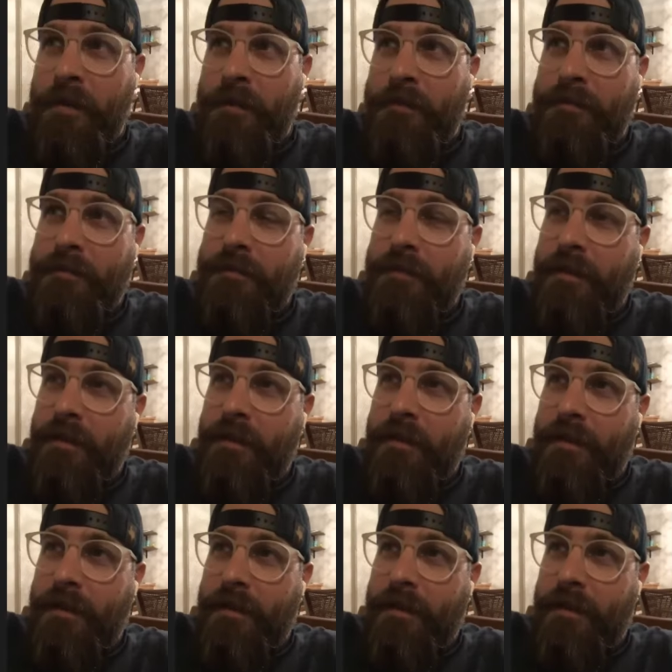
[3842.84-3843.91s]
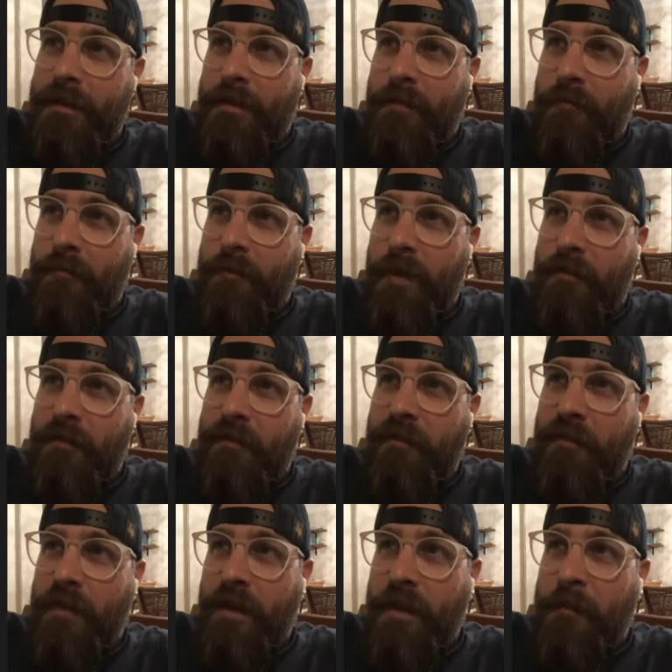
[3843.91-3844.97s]
mean, I
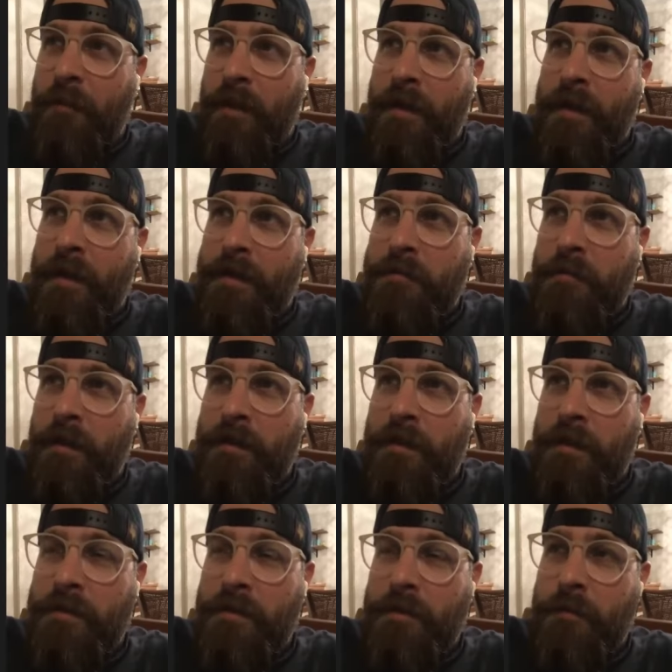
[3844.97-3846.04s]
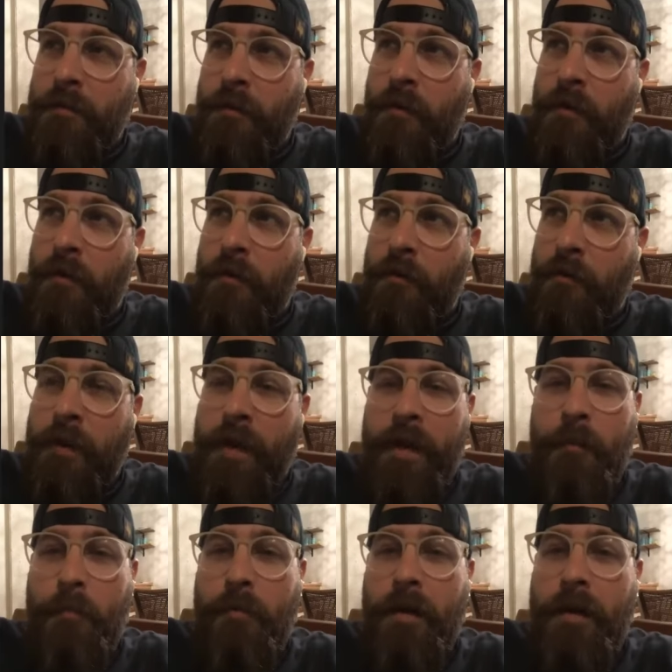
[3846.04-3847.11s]
feel like my expectations were
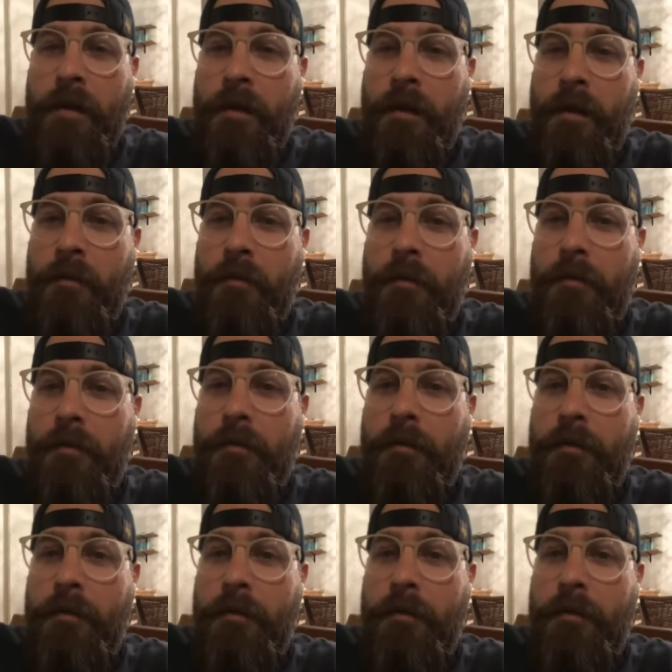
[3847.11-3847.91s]
already pretty low.